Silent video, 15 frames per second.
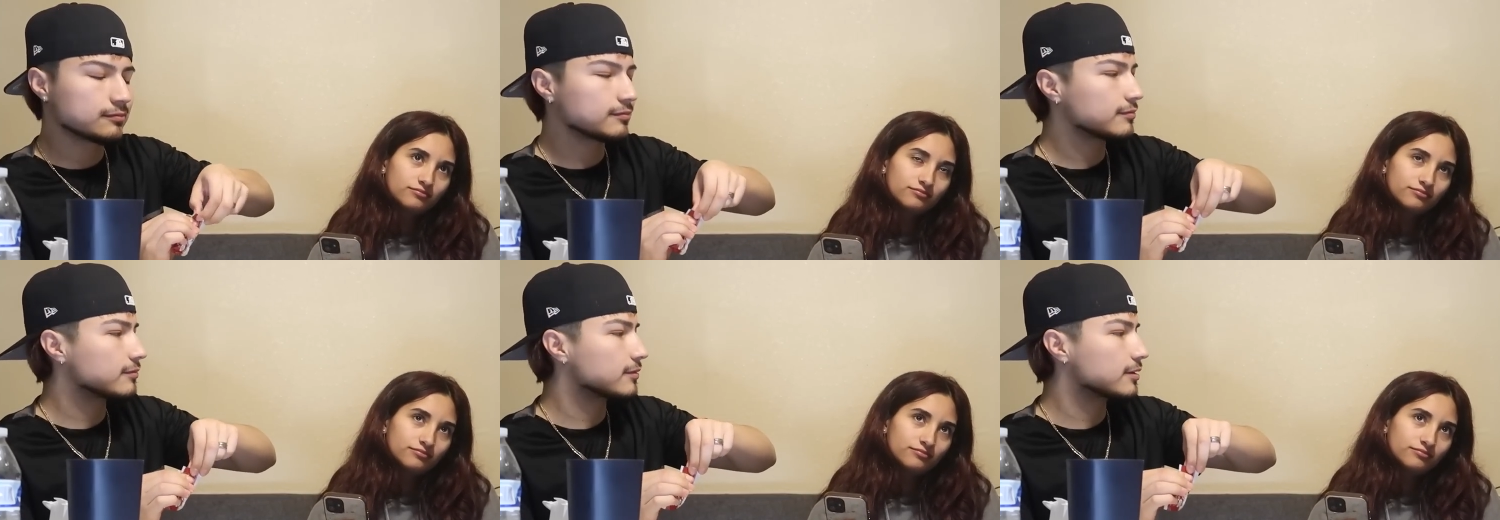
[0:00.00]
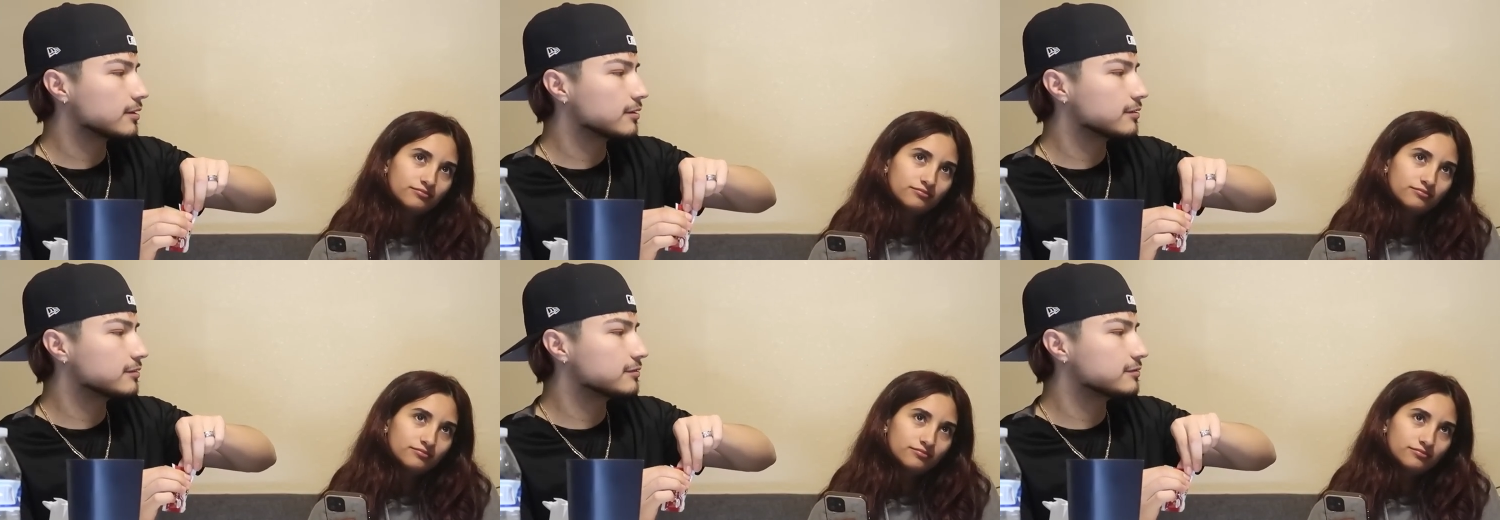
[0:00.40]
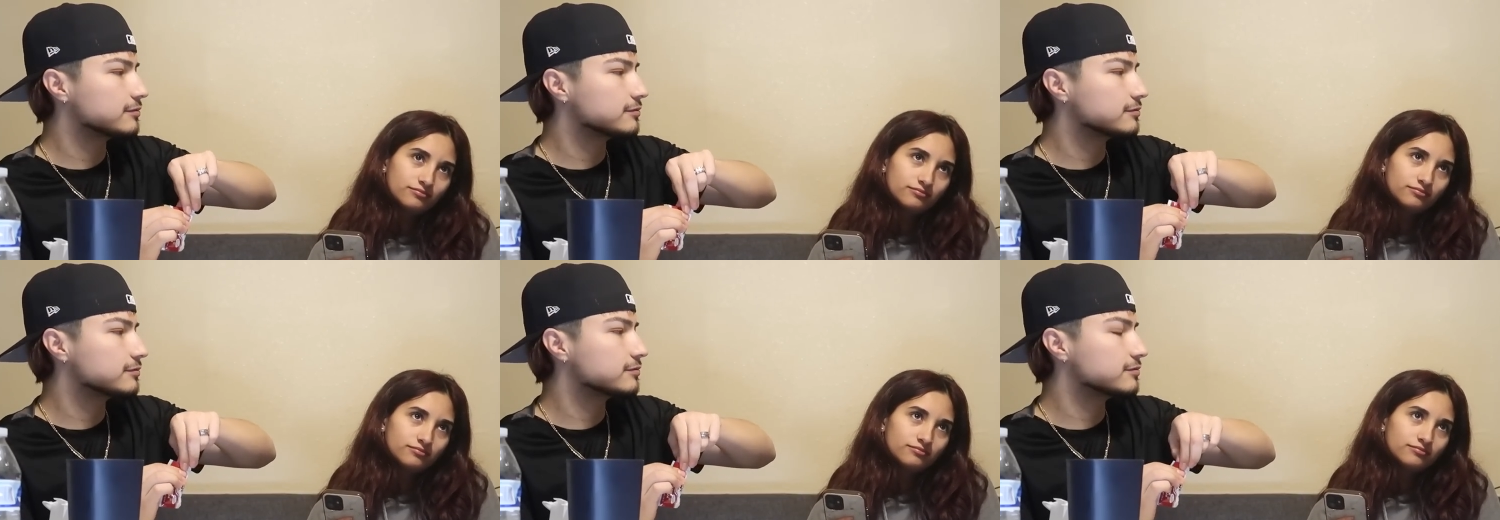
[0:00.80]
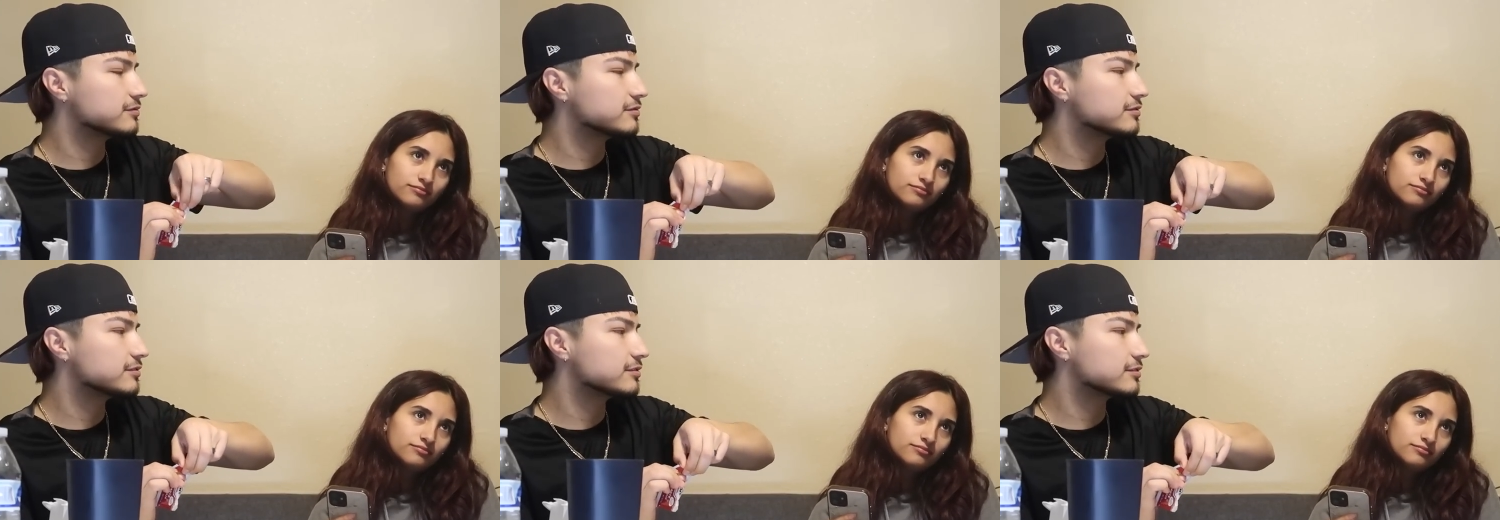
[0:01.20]

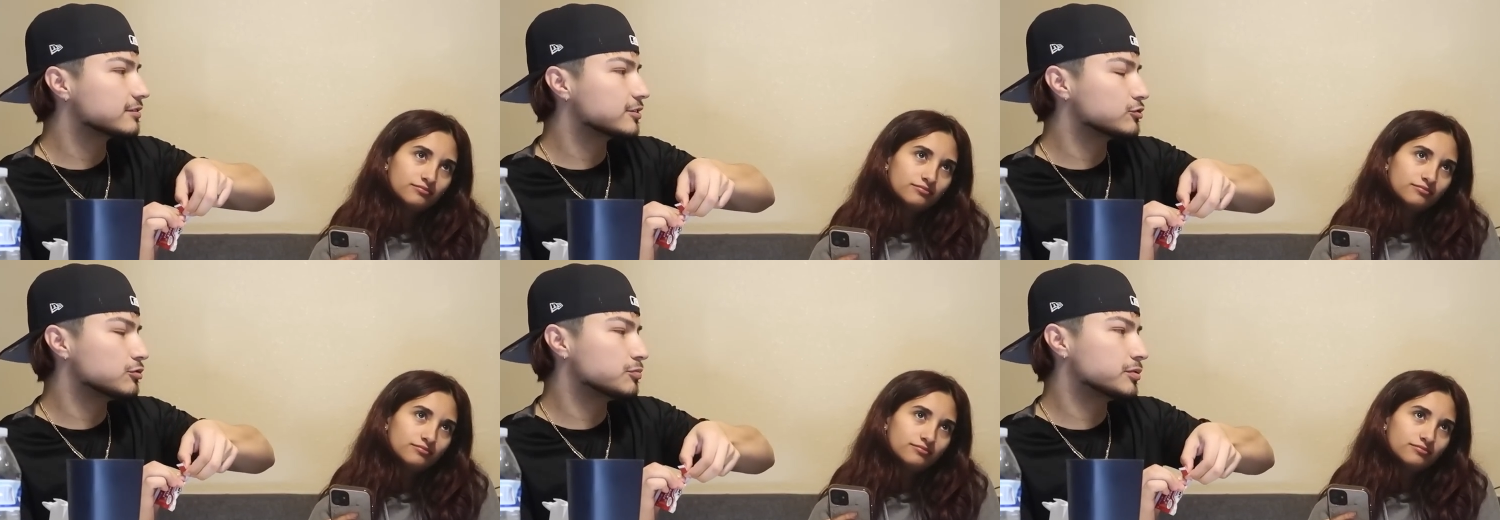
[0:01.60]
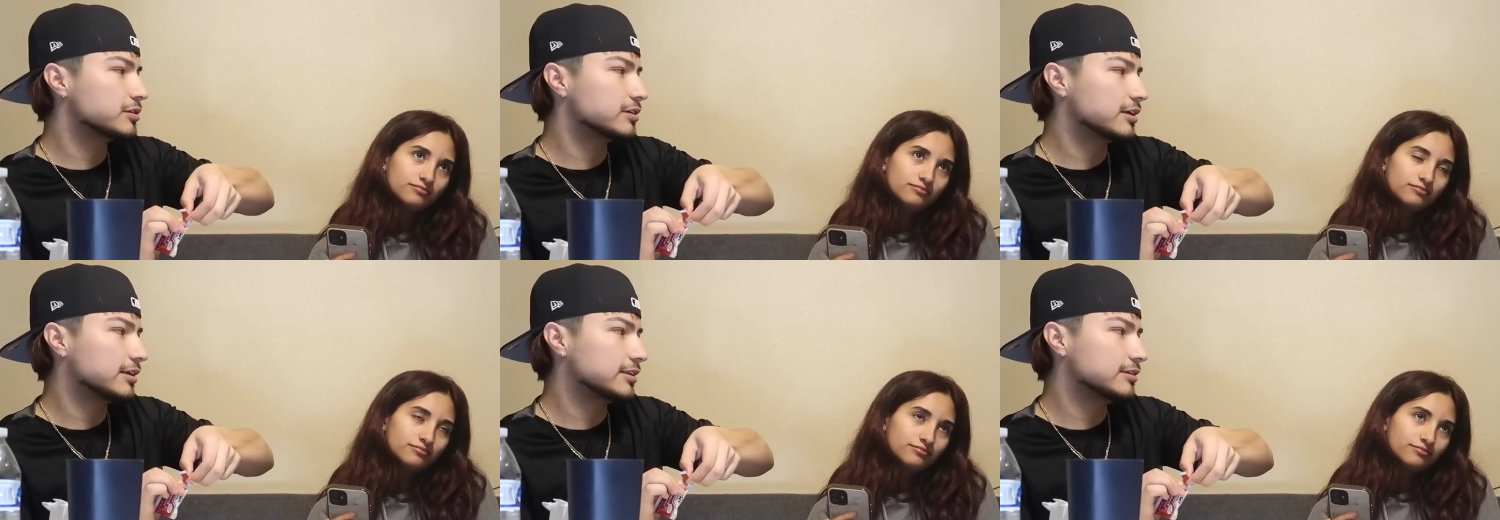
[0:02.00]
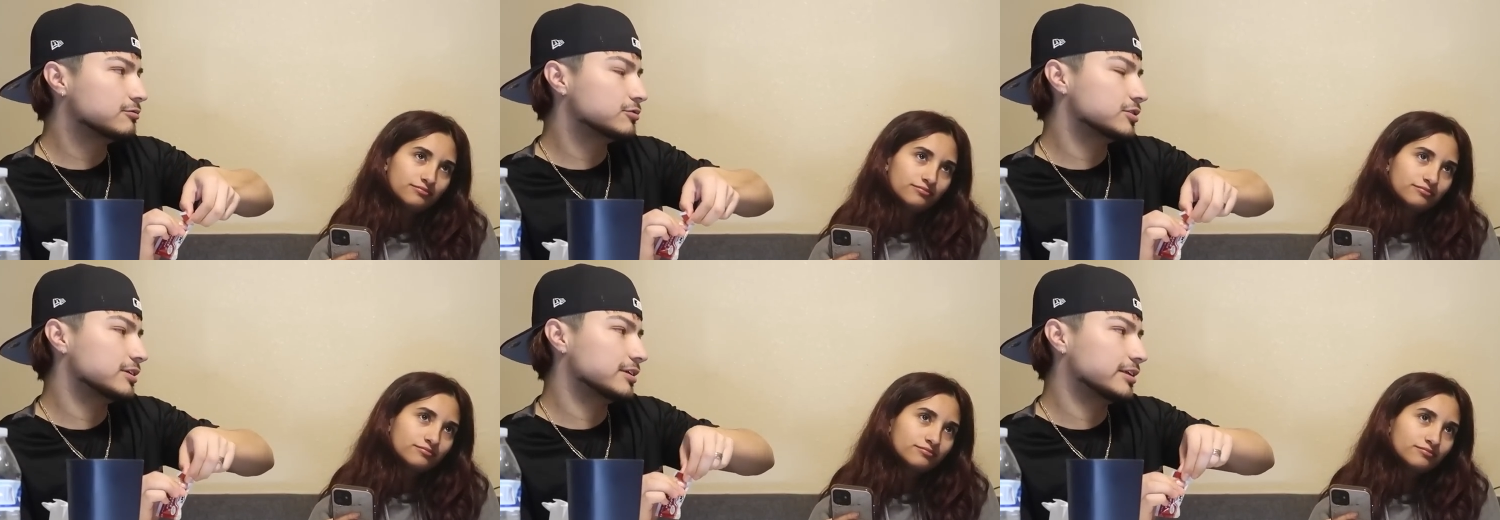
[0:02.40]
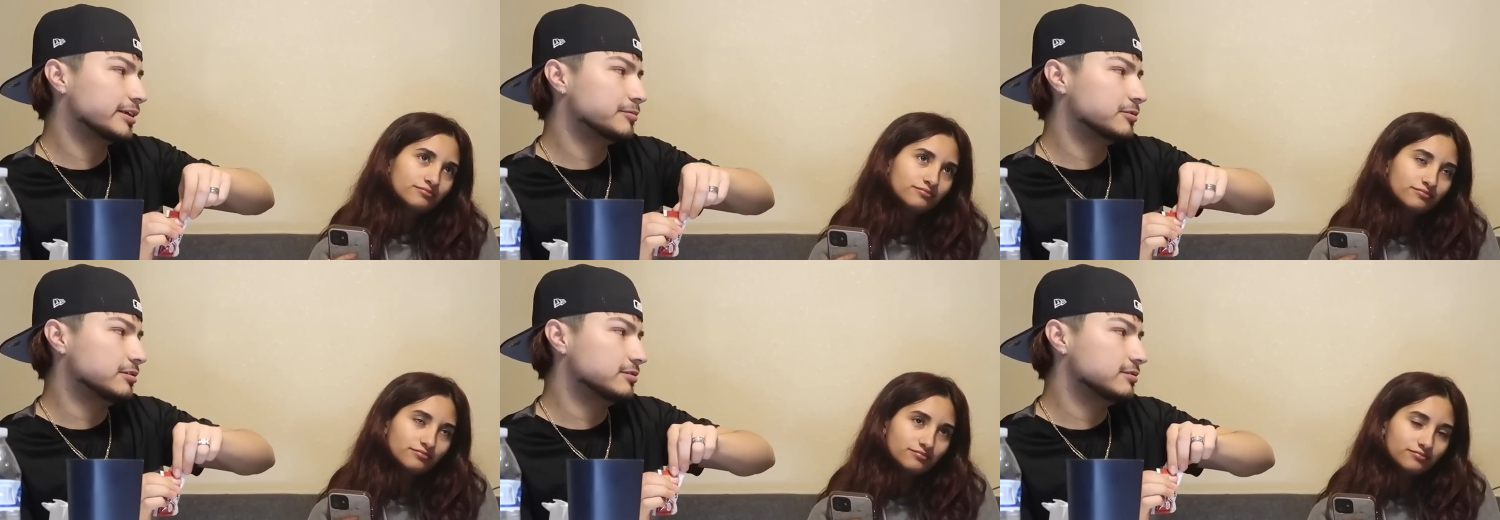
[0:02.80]
Speaker 1: Mm. So pre I think we'll say the
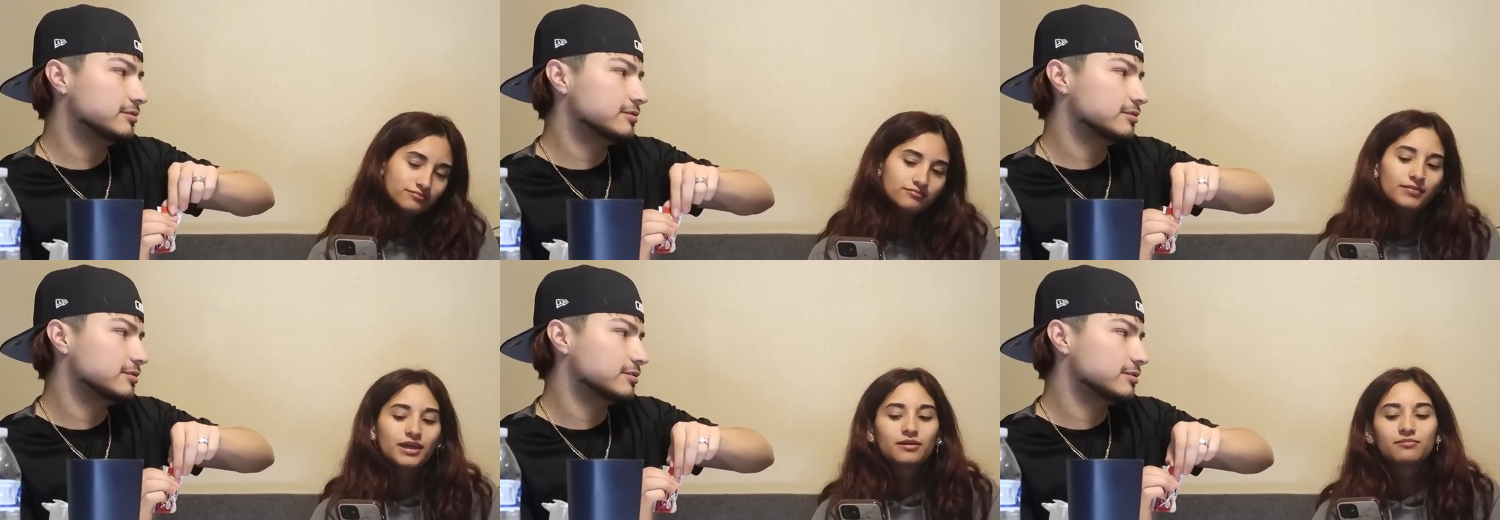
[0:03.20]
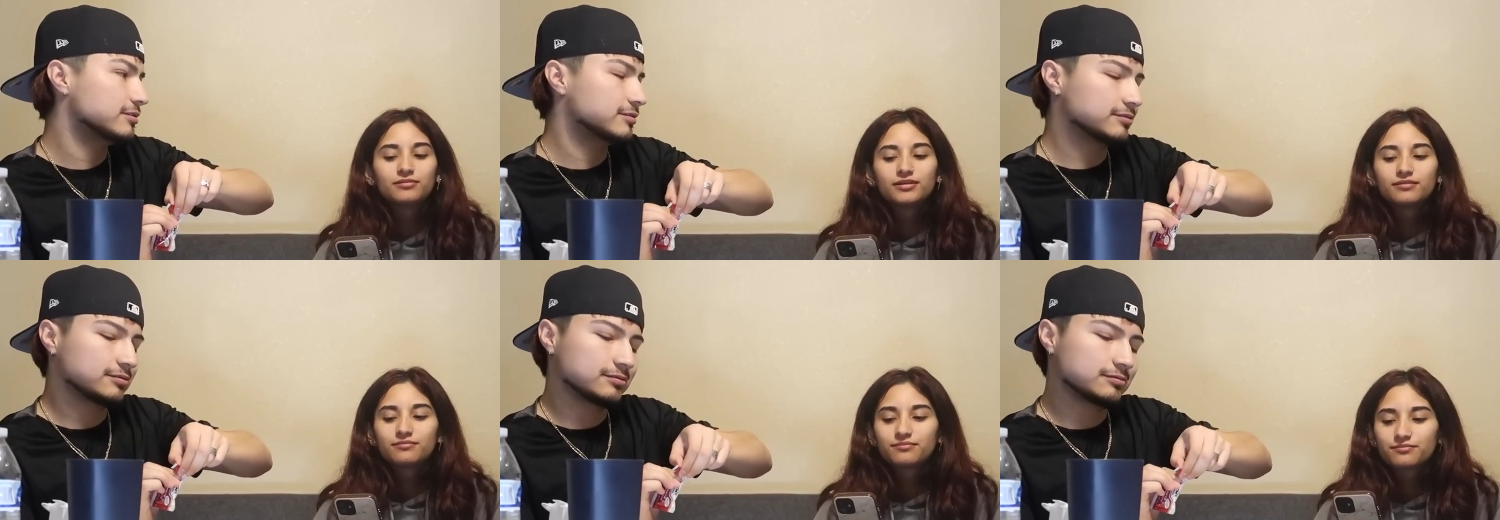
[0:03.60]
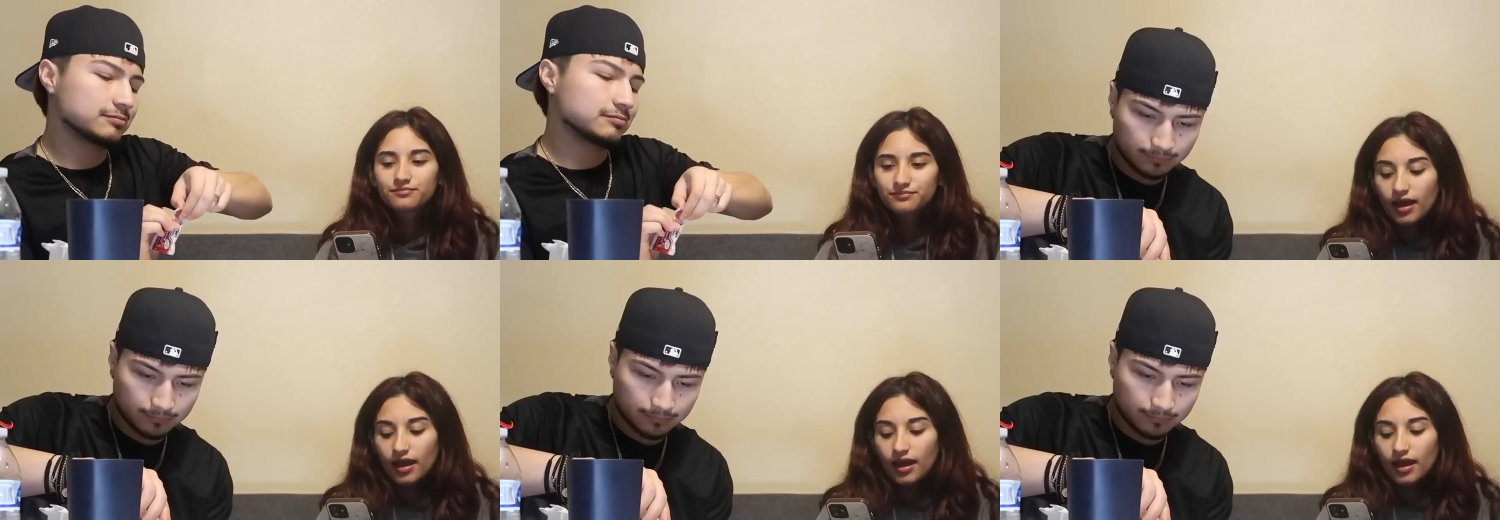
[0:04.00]
name now. Maybe.